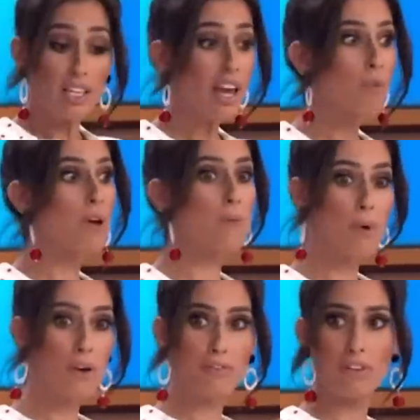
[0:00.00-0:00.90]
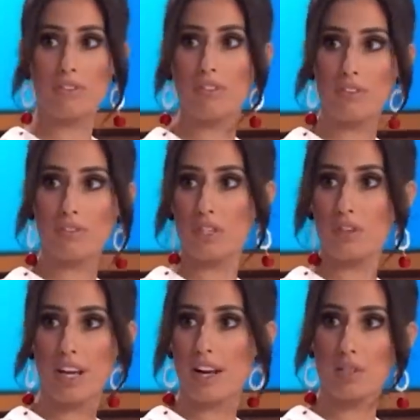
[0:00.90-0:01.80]
Yeah, we are both 50-50
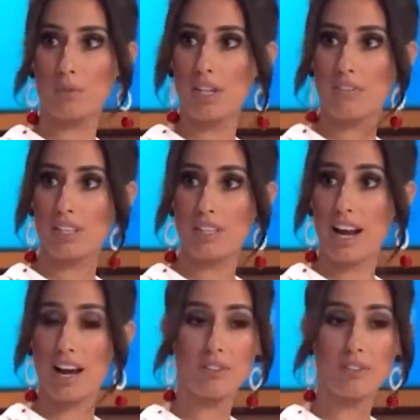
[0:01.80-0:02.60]
on the house we live in right.